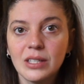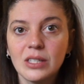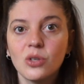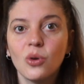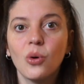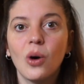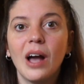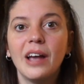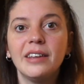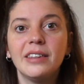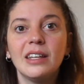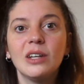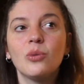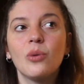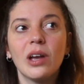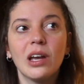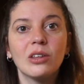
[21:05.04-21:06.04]
So I
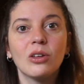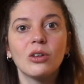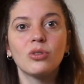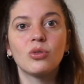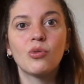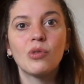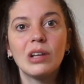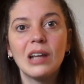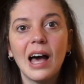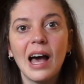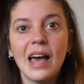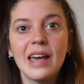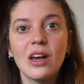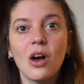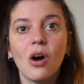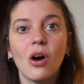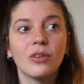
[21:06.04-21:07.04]
think we cannot rely
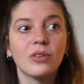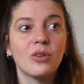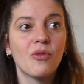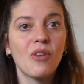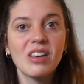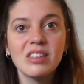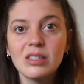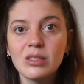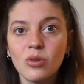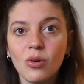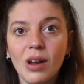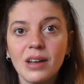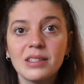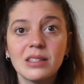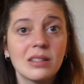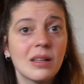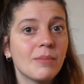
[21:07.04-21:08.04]
on
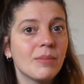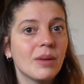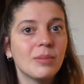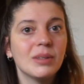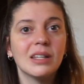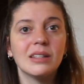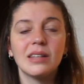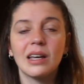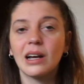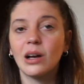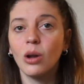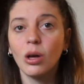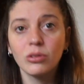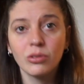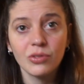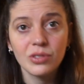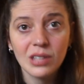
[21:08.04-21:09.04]
restaurants that maybe they take a
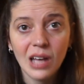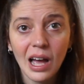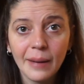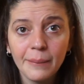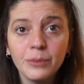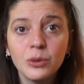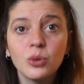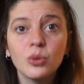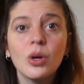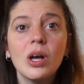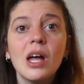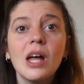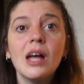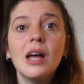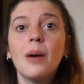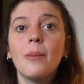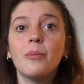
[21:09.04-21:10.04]
lot of time to
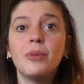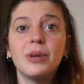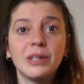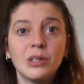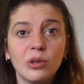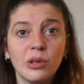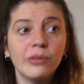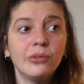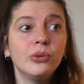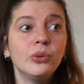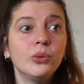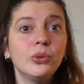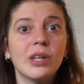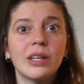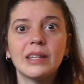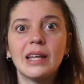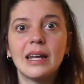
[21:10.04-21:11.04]
bring you the food,
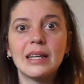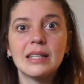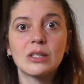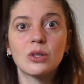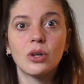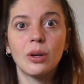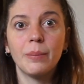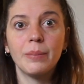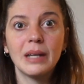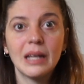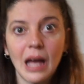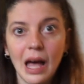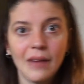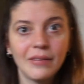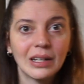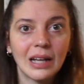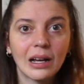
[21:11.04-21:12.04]
and then he's gonna be
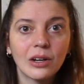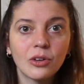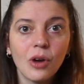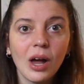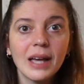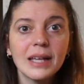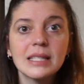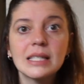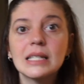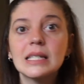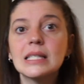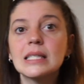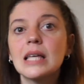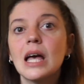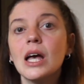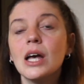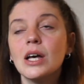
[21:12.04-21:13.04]
having a crisis.
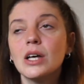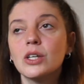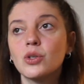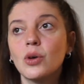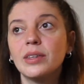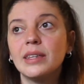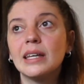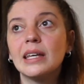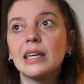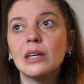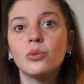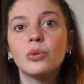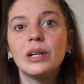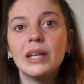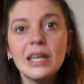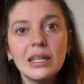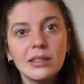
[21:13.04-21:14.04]
So I think he
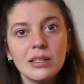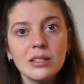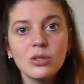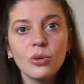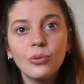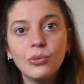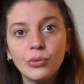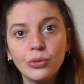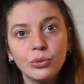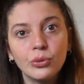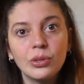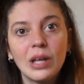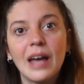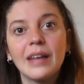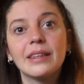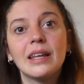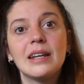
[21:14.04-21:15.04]
would eat his own food,
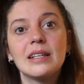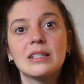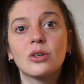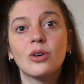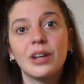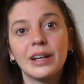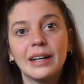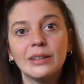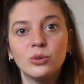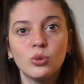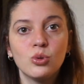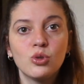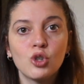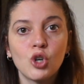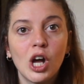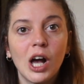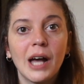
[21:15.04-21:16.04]
and then he's gonna get to
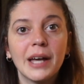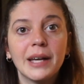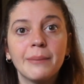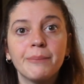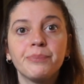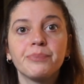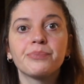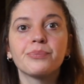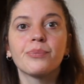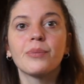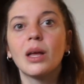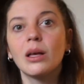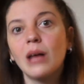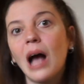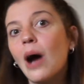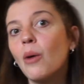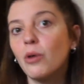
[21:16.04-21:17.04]
try
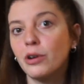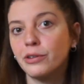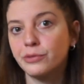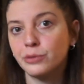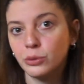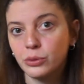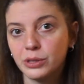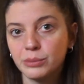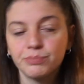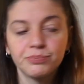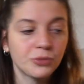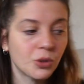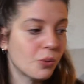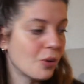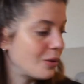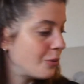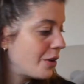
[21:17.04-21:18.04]
our food
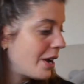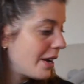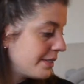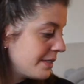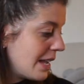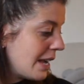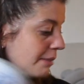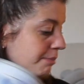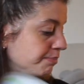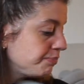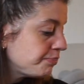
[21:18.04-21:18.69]
when we are there.